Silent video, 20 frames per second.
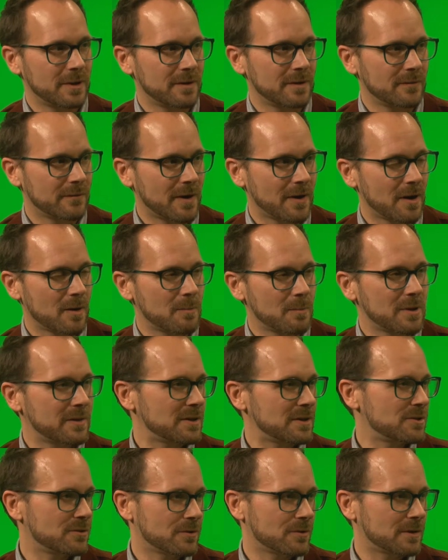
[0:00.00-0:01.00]
environment
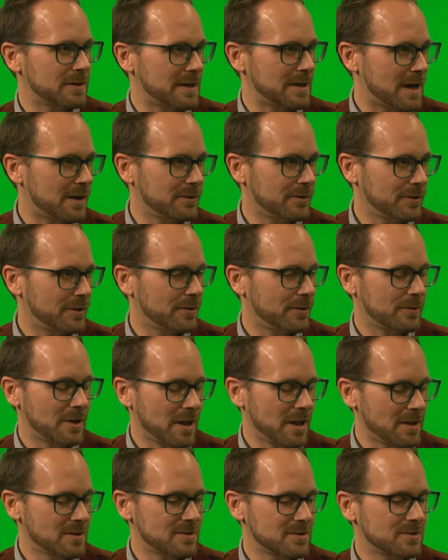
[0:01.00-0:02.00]
that you can download
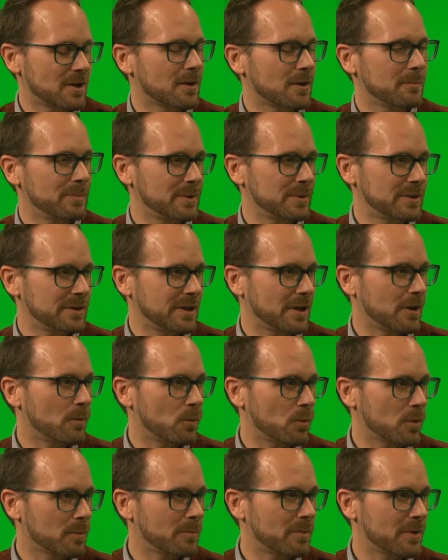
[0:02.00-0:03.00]
and start building a
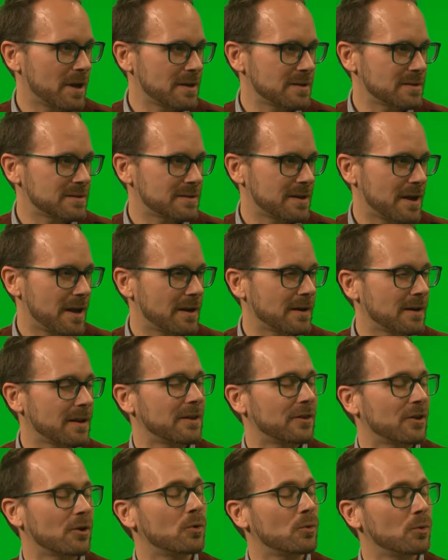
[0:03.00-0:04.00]
WordPress site. And
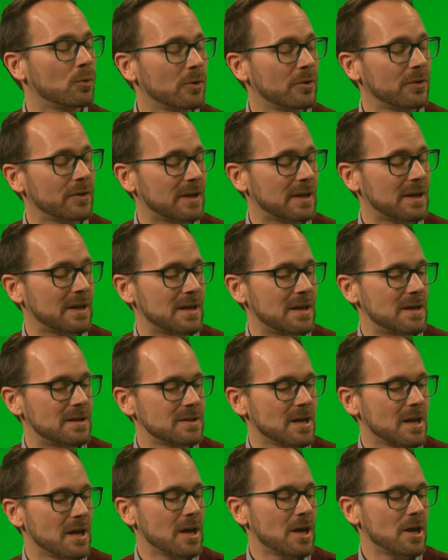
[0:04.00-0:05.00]
the cool thing is
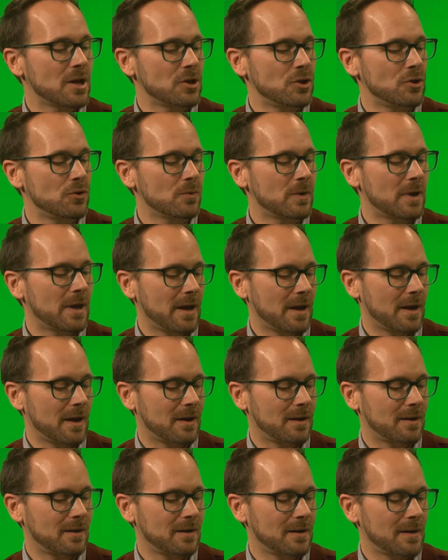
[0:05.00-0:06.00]
you
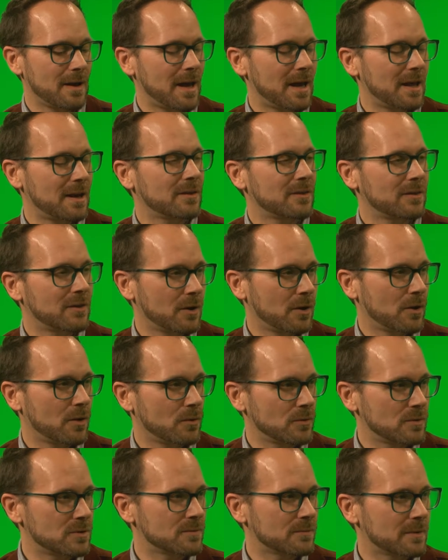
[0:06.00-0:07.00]
can edit the
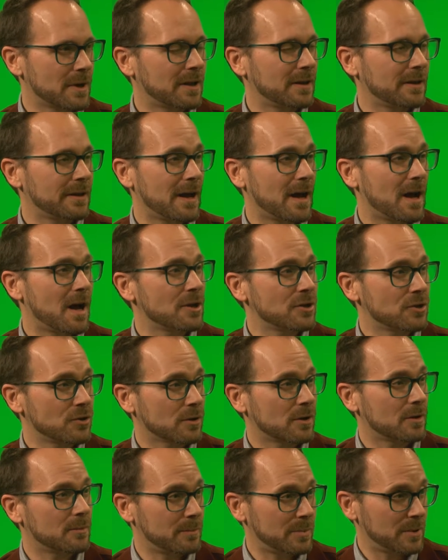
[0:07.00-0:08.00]
code directly on your
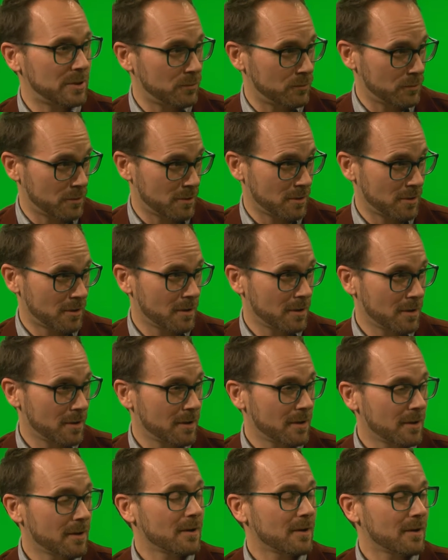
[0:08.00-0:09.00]
computer
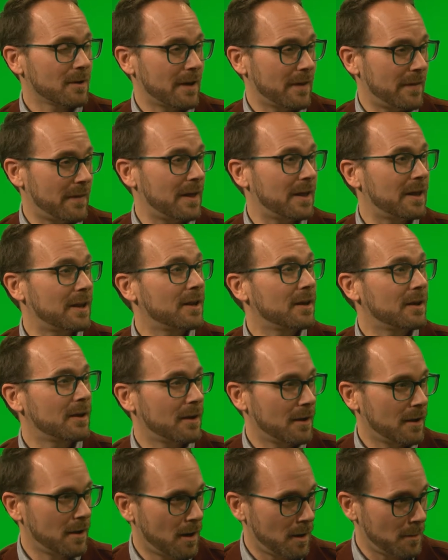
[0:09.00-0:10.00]
and then
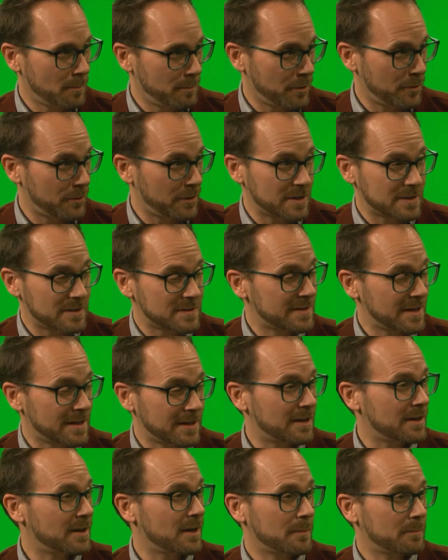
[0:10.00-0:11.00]
upload it and send
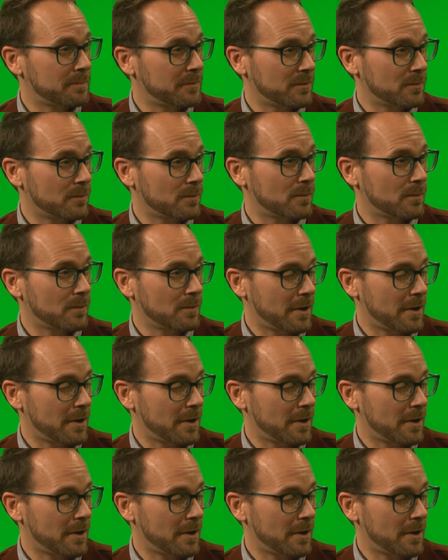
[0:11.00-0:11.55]
it up to